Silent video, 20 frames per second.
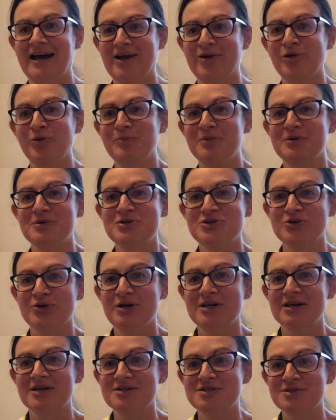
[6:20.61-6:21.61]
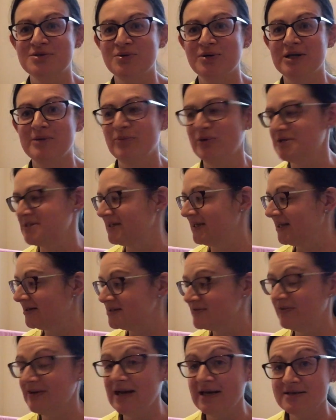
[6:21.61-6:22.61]
I hope you enjoyed our story, boys and
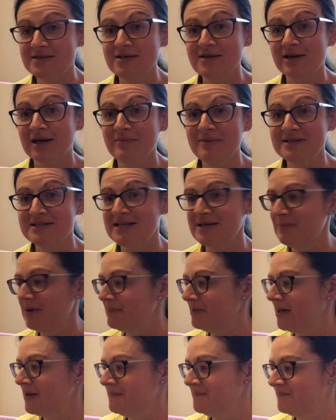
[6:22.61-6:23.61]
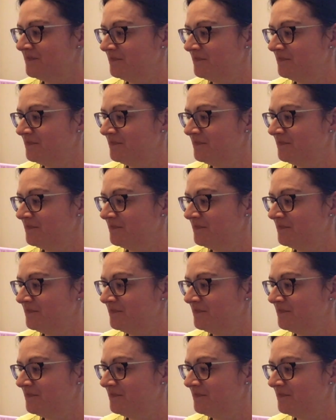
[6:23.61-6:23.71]
girls. Vanessa, you come and say bye-bye.